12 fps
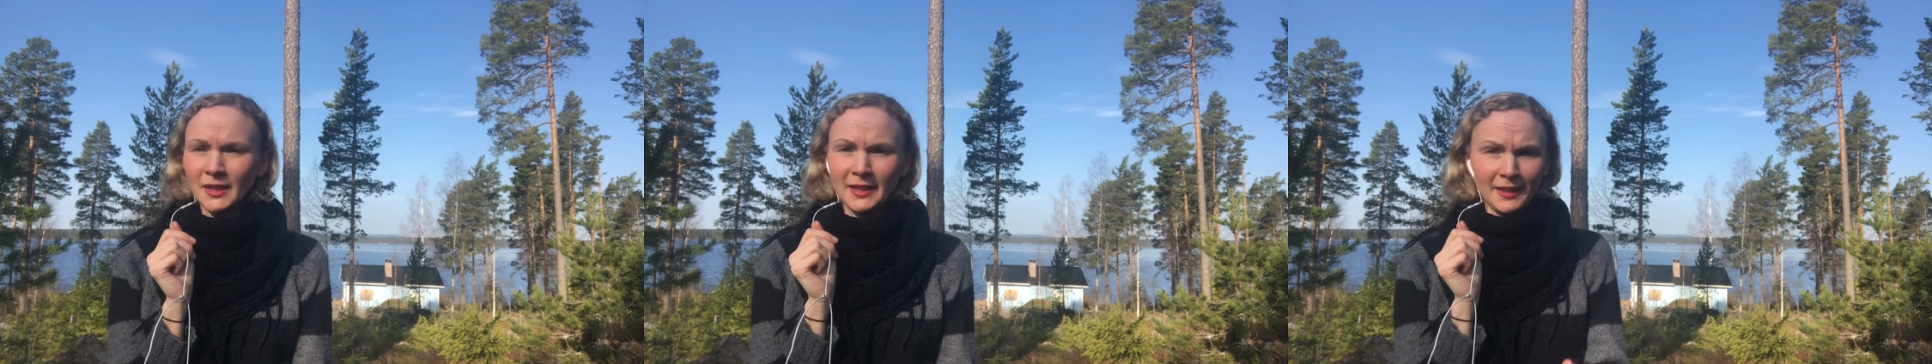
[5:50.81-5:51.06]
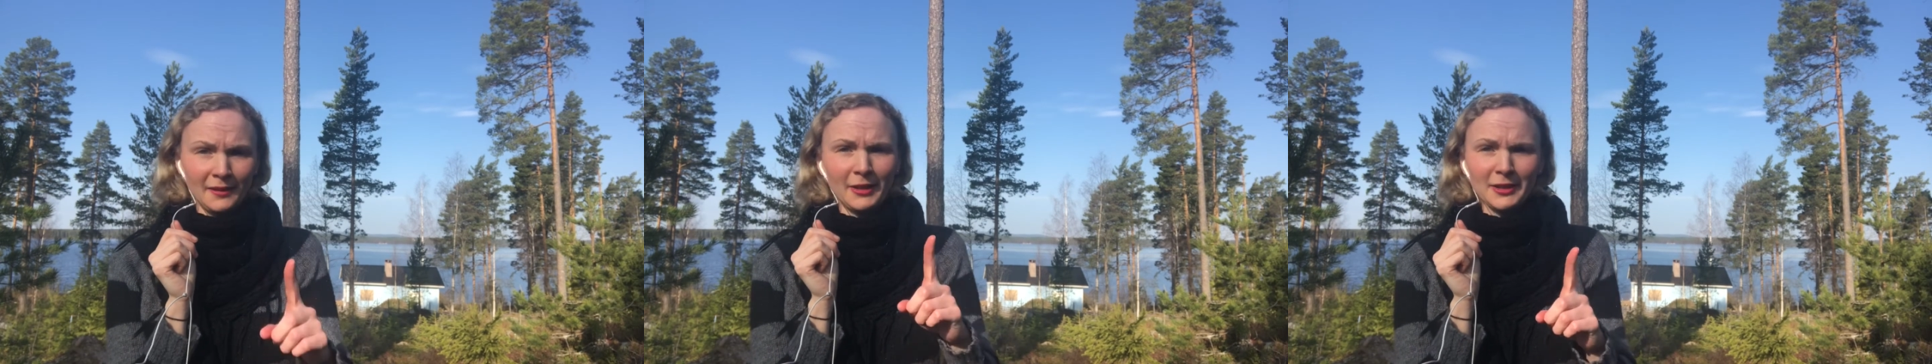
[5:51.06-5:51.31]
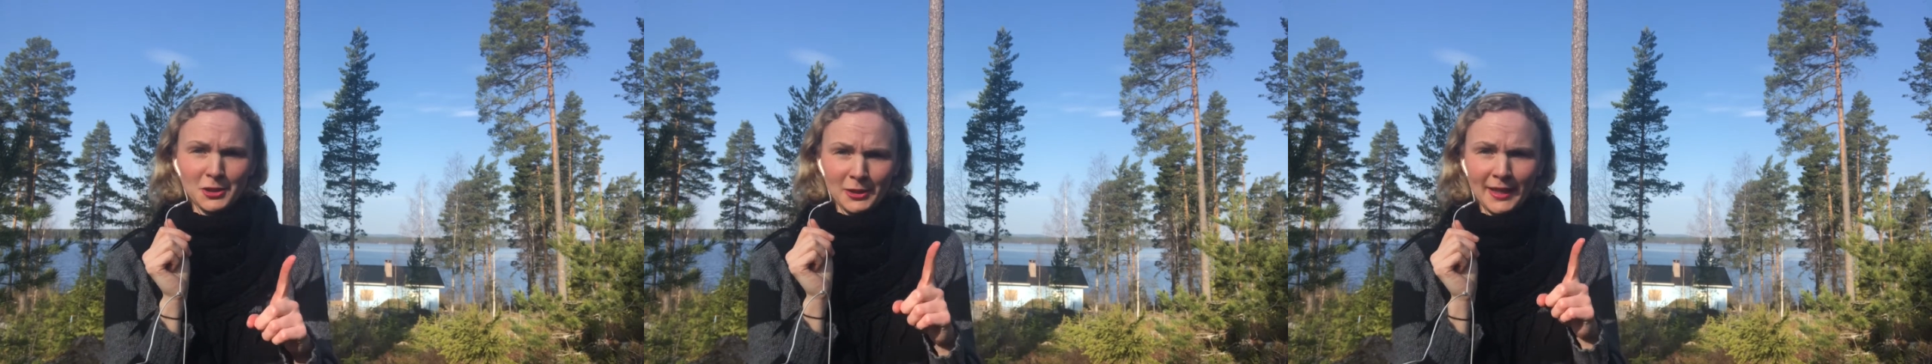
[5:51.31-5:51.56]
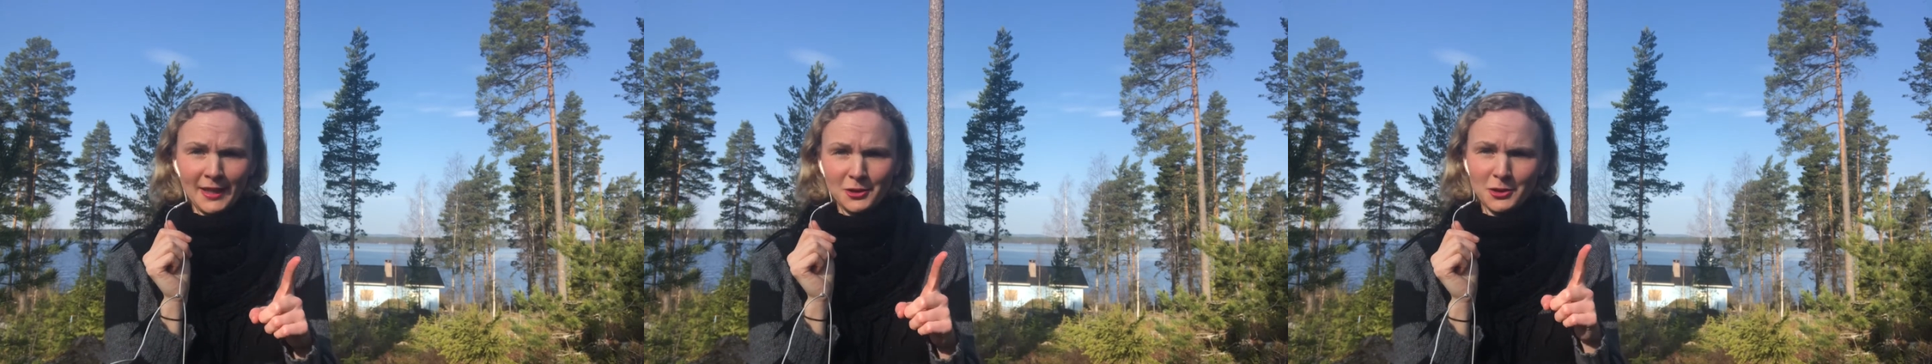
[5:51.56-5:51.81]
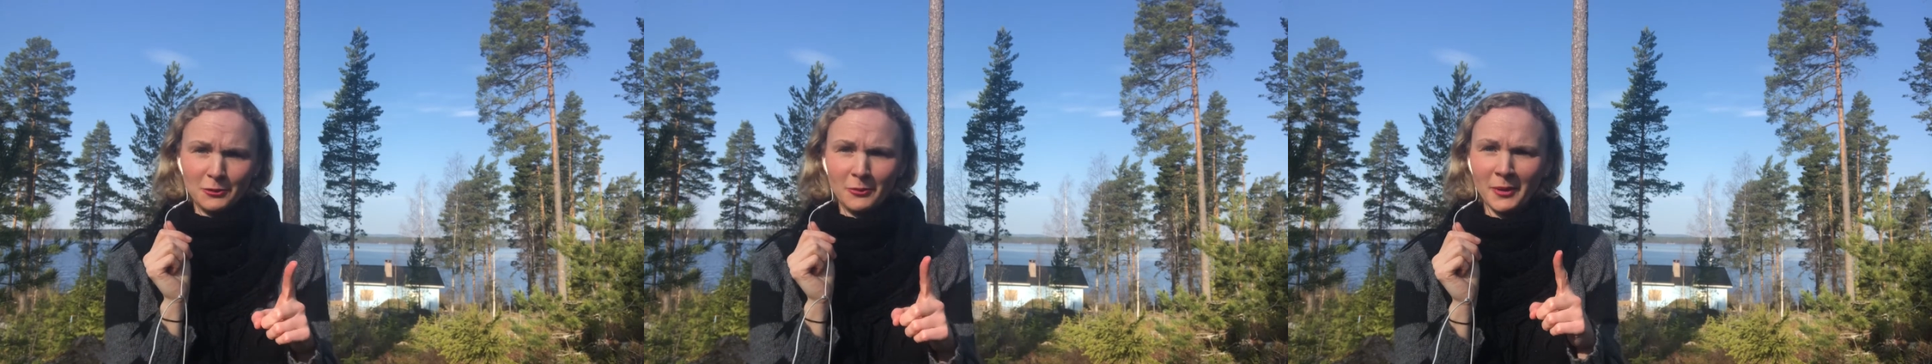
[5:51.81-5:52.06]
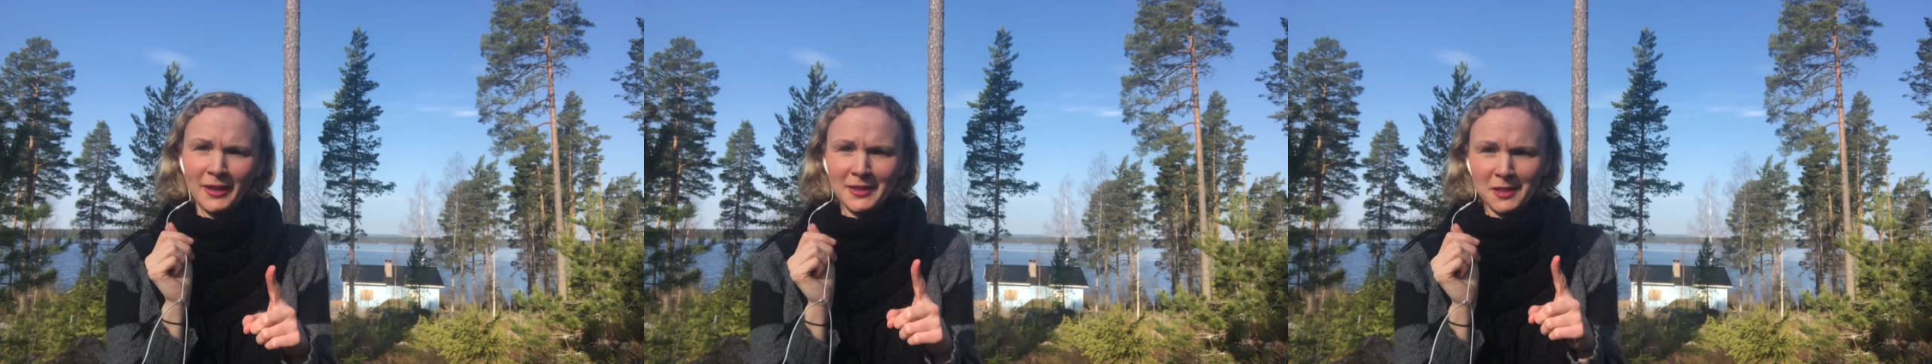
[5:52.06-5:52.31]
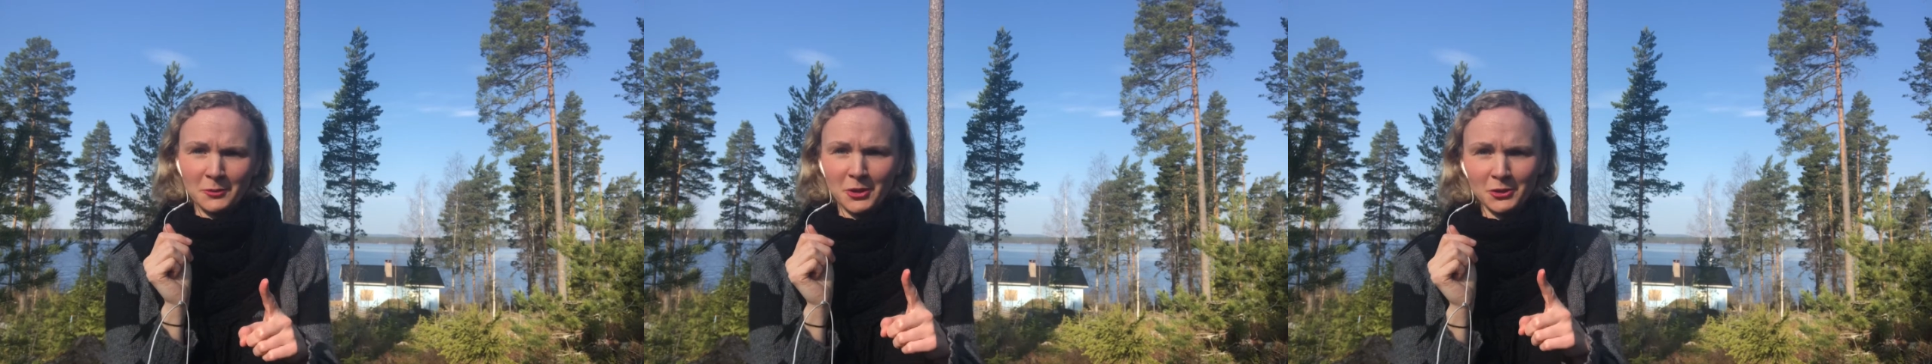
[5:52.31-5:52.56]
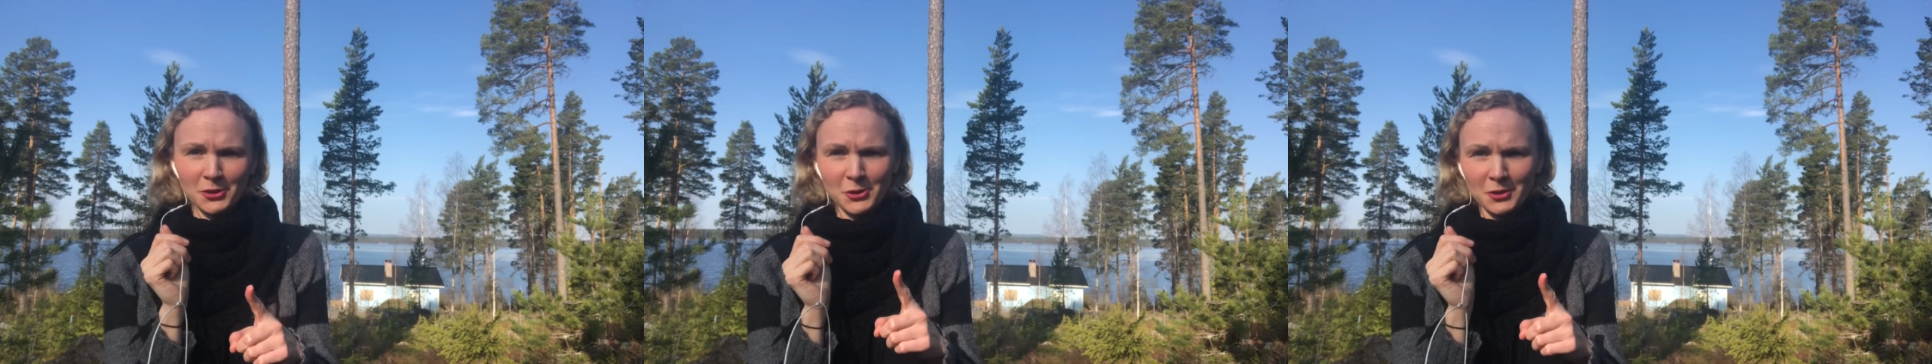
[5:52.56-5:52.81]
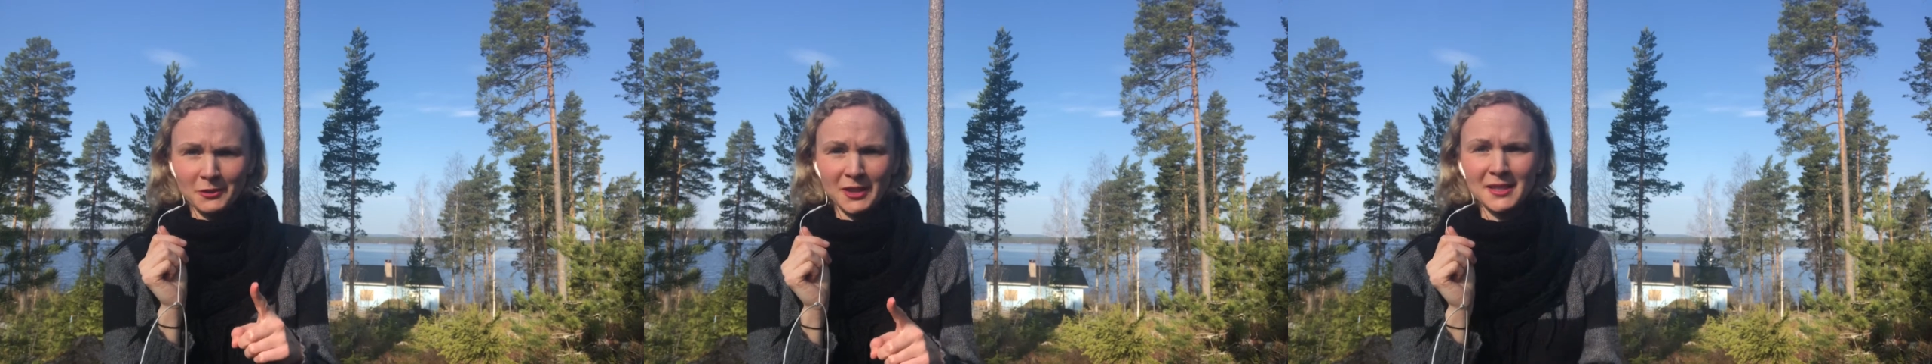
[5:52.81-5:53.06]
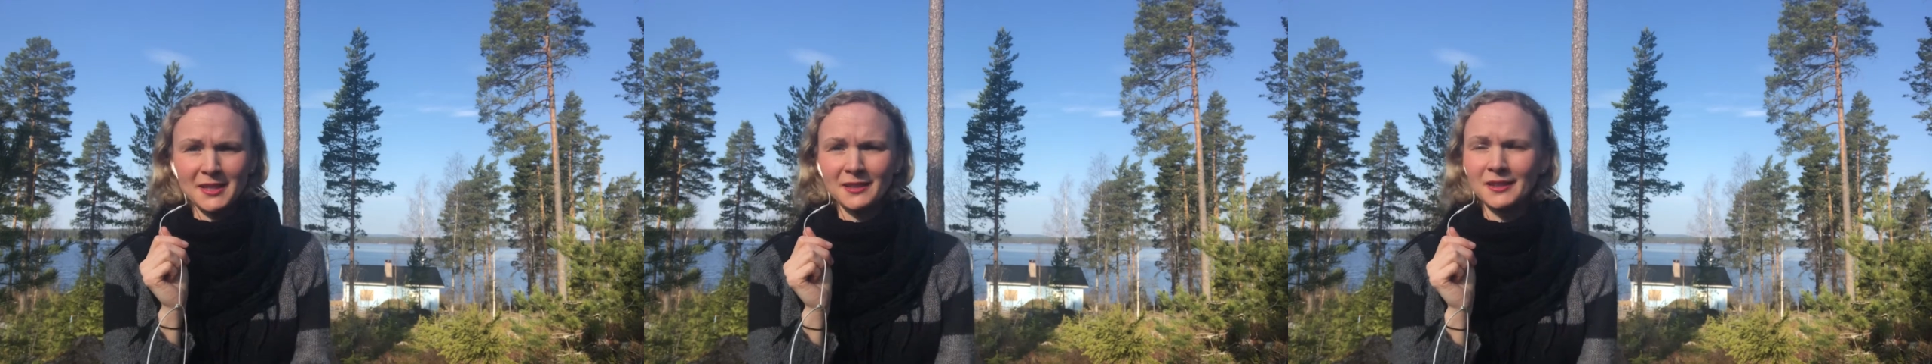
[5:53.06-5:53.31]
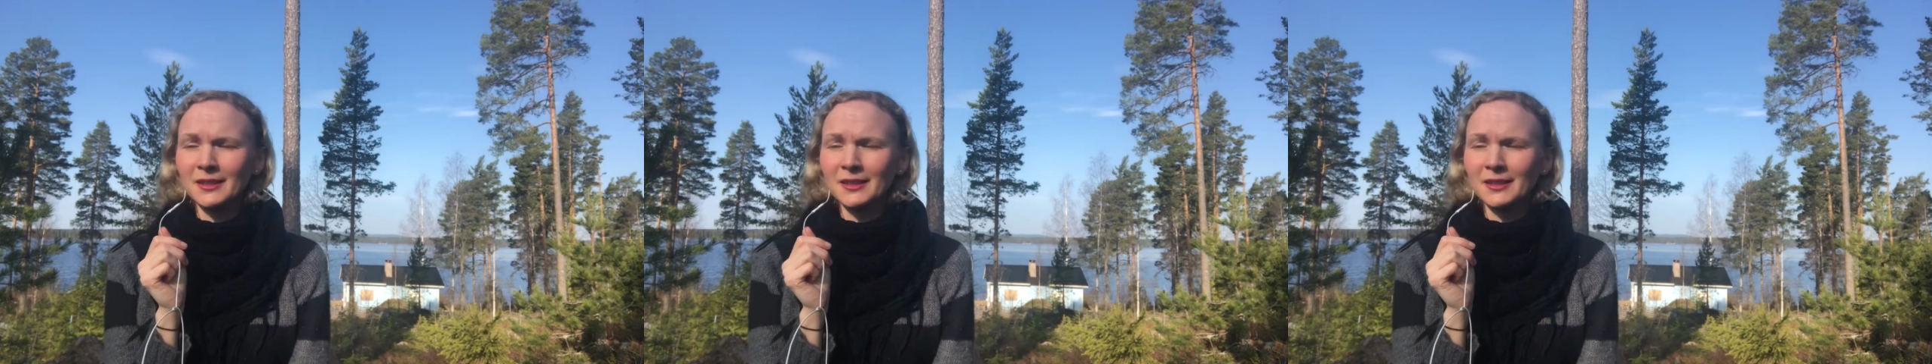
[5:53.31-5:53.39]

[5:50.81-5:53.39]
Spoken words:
And I've actually had to remind some doctors of this.